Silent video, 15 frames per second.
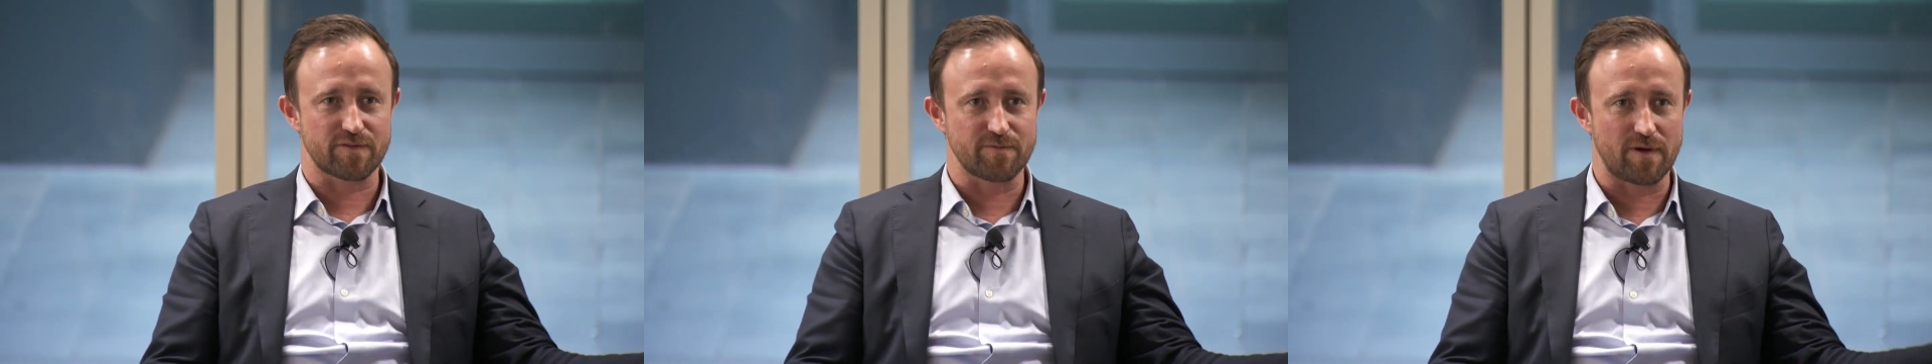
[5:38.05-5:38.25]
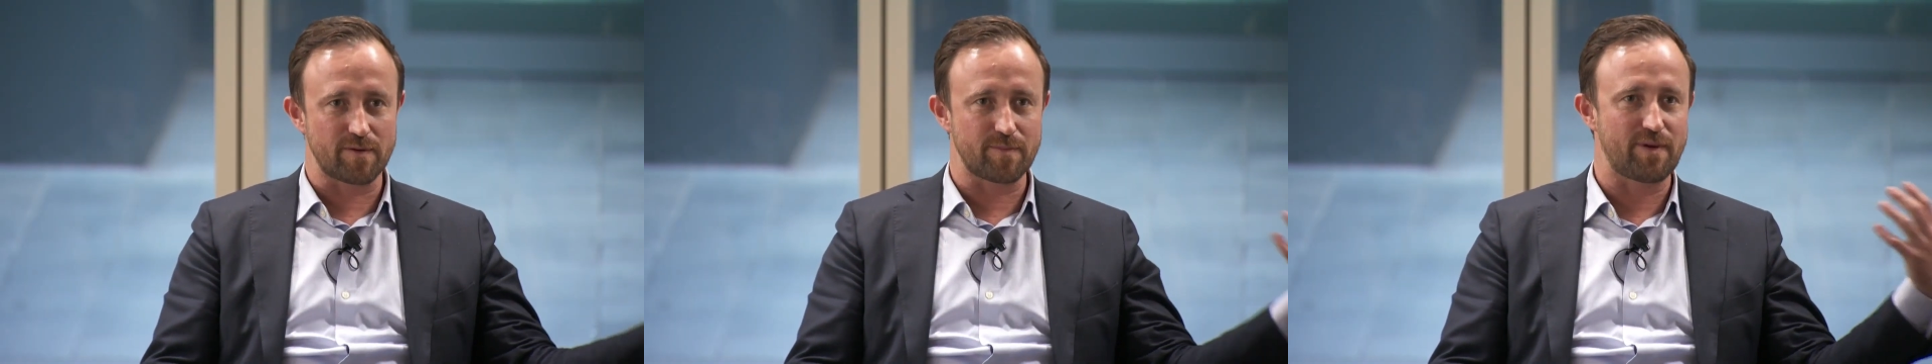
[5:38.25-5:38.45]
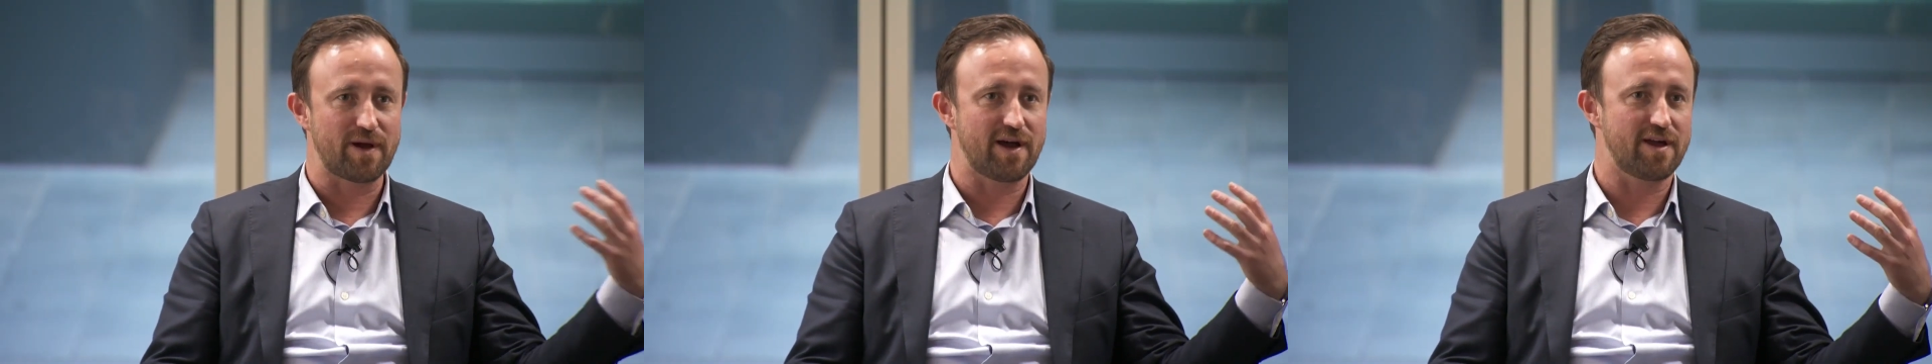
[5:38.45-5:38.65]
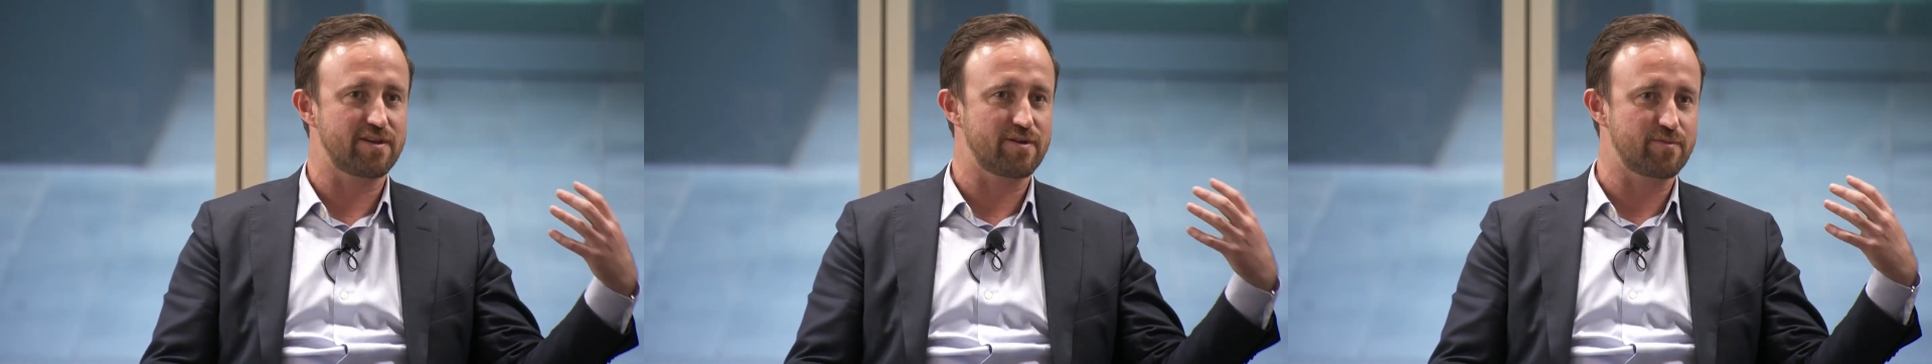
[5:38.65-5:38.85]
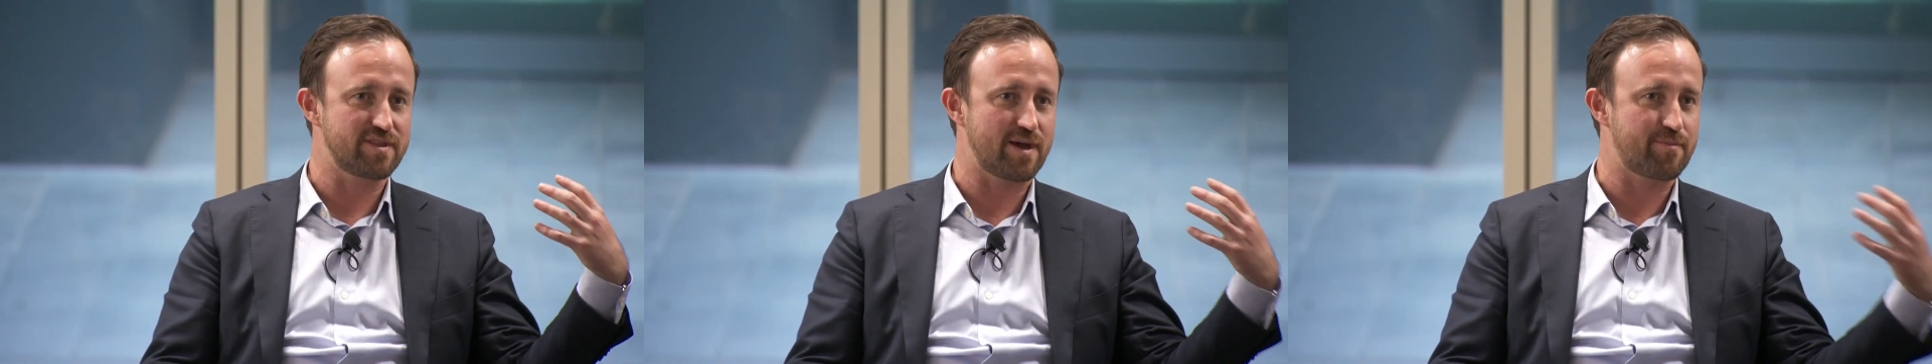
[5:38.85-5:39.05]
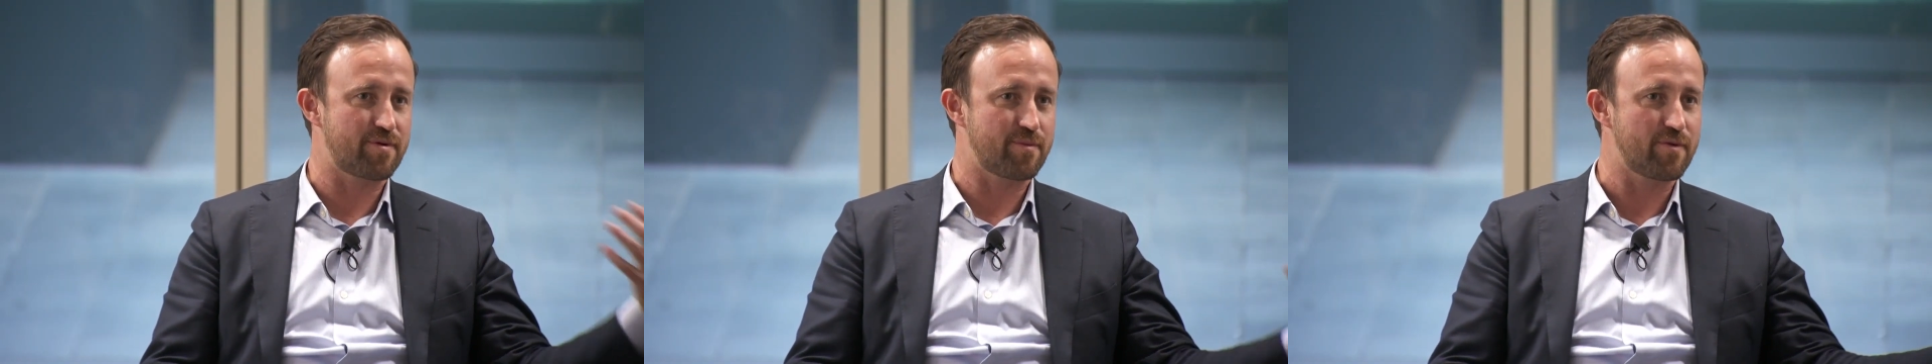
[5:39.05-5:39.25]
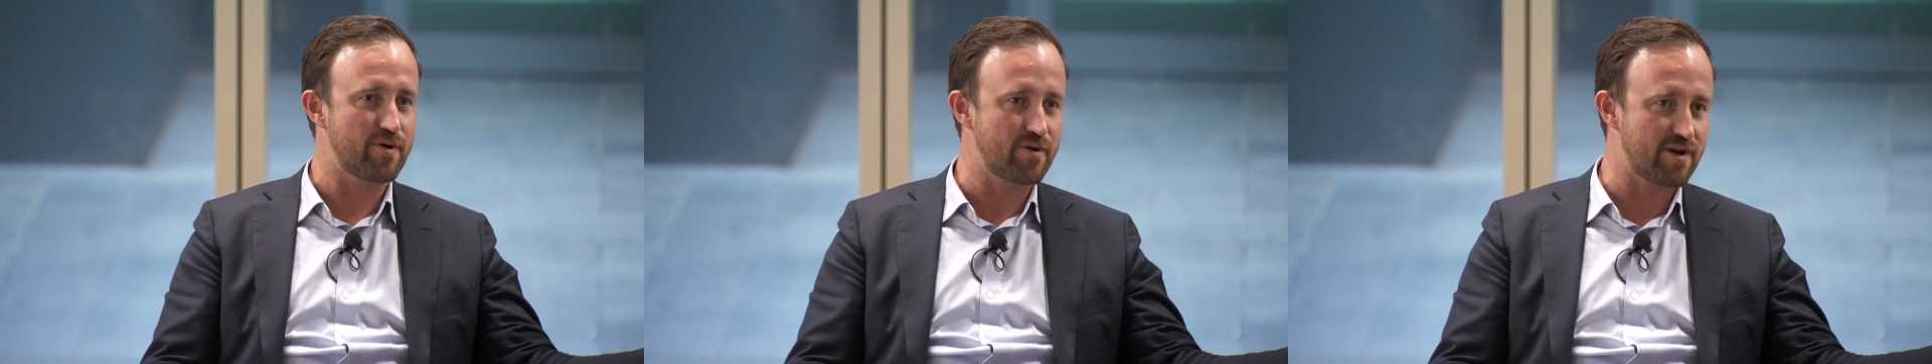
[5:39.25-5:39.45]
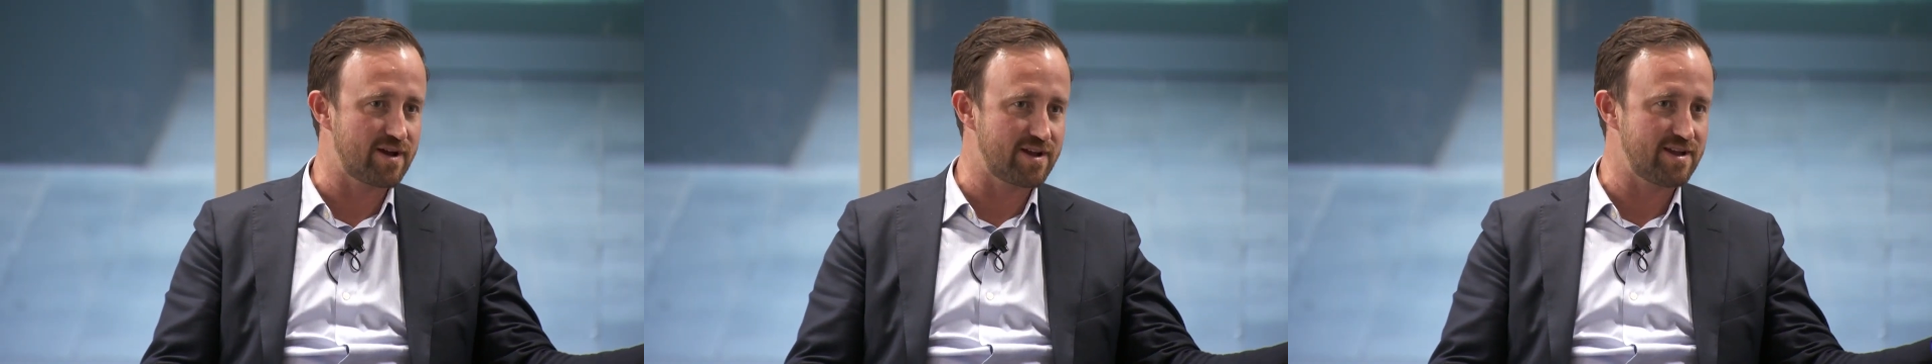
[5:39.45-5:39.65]
and why we partner with
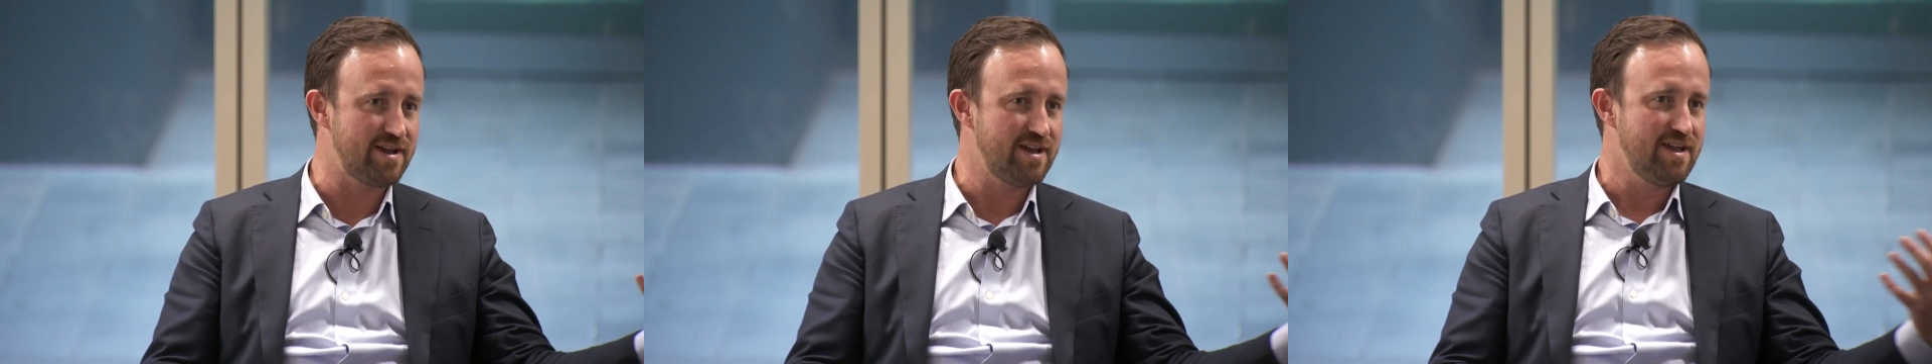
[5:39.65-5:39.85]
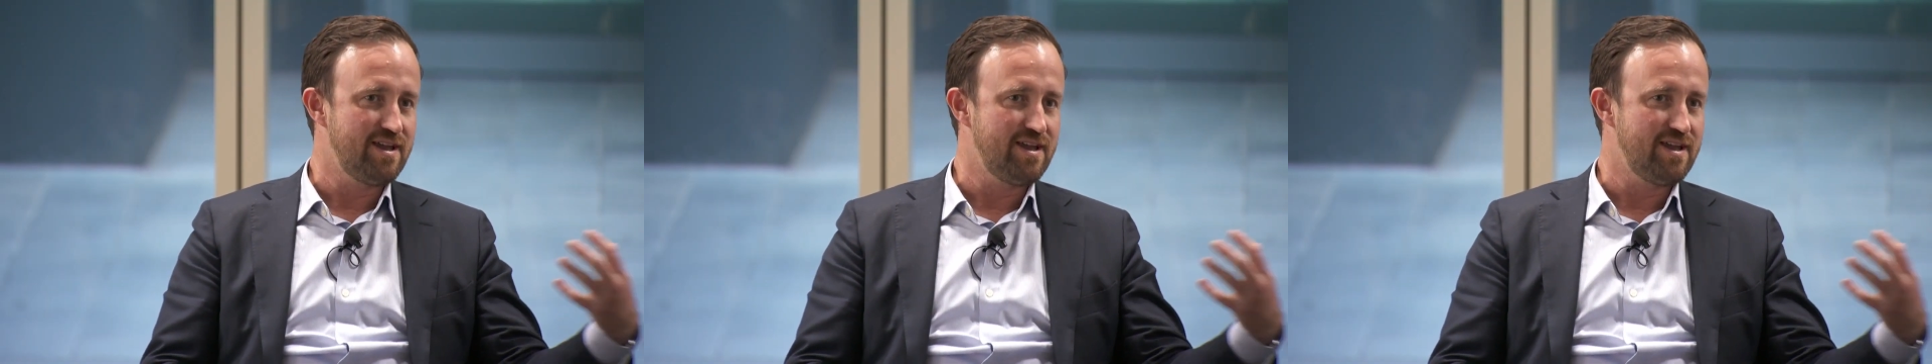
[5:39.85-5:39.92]
Apromore